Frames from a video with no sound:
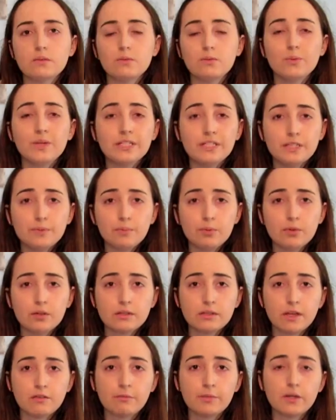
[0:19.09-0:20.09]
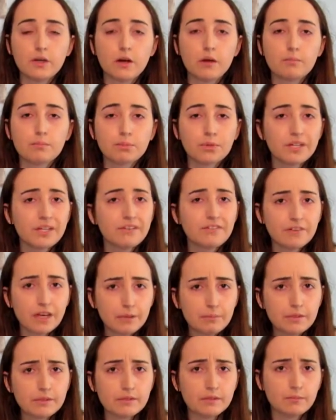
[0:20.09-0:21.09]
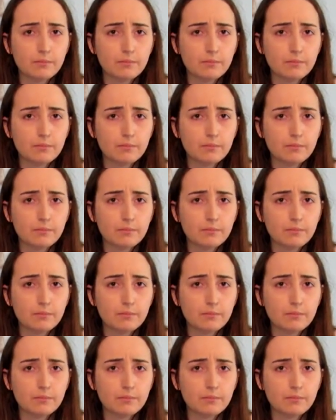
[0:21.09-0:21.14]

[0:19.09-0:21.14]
Ouija boards have become pretty famous